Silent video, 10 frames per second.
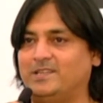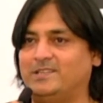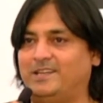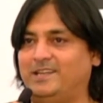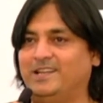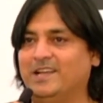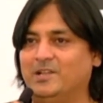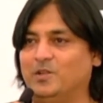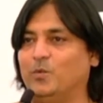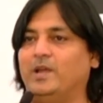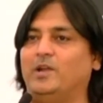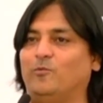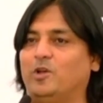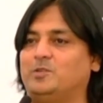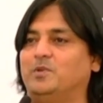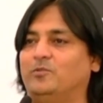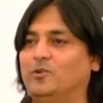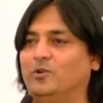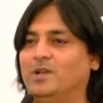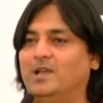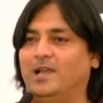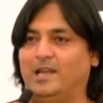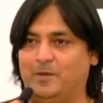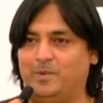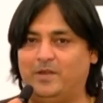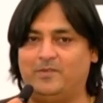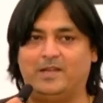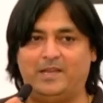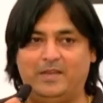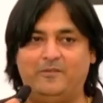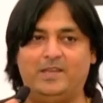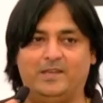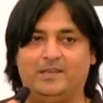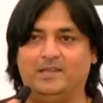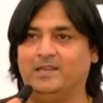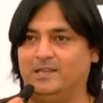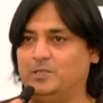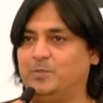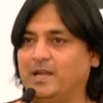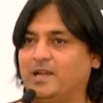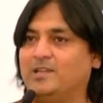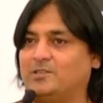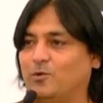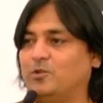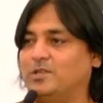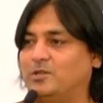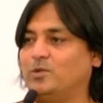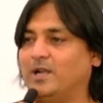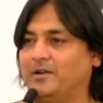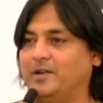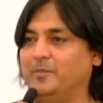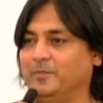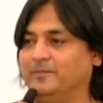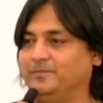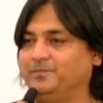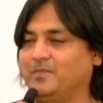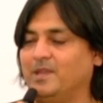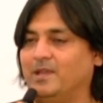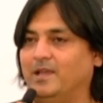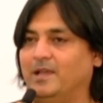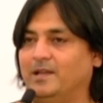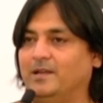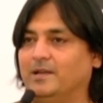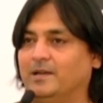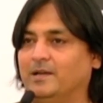see the city the way it was before, and I believe that EV is bringing us closer to that dream. And